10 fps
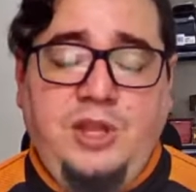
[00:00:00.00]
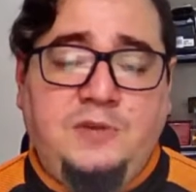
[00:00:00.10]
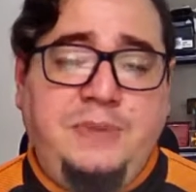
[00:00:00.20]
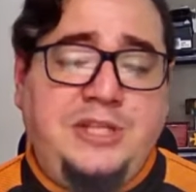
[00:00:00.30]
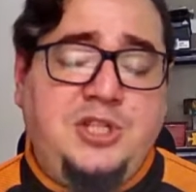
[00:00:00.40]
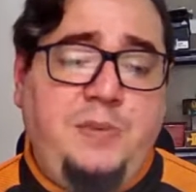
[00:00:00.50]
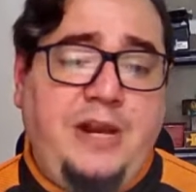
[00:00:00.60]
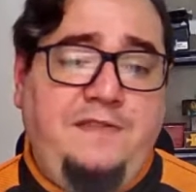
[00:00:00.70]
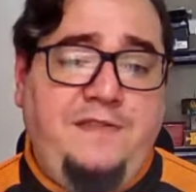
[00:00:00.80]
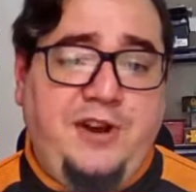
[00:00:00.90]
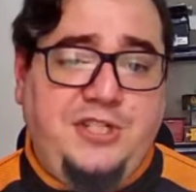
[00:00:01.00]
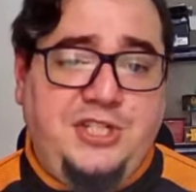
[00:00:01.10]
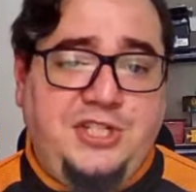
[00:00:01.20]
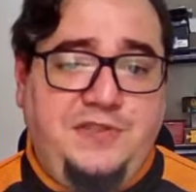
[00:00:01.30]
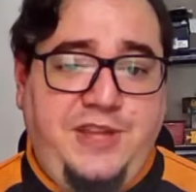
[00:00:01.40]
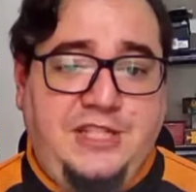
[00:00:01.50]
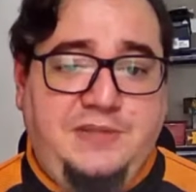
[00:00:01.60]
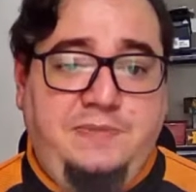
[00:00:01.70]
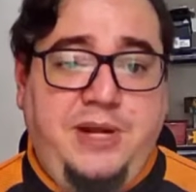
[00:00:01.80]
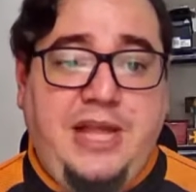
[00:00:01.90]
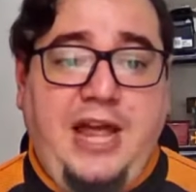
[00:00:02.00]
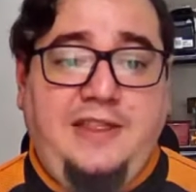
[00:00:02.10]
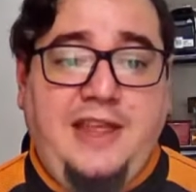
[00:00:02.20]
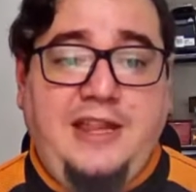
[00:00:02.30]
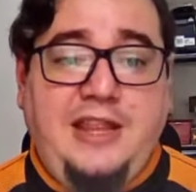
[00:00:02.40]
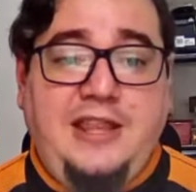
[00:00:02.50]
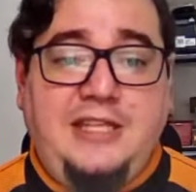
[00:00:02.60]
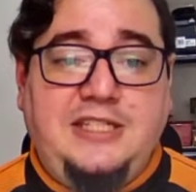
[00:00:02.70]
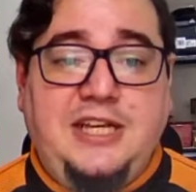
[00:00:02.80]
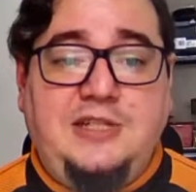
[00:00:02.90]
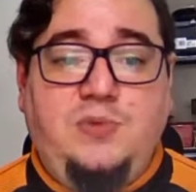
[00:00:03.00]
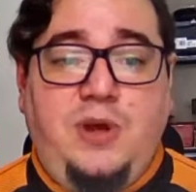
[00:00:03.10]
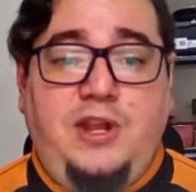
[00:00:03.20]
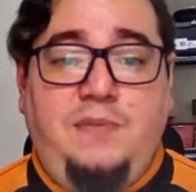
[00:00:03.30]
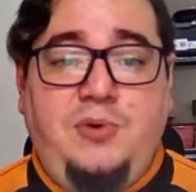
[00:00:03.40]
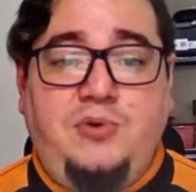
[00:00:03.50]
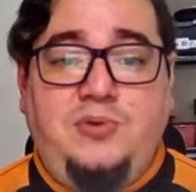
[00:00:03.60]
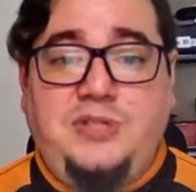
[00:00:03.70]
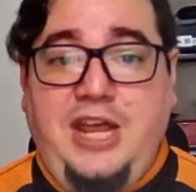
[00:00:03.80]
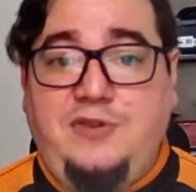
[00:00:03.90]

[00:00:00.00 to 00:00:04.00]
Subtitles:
There have been so many versions of this, but I think that this is one of the most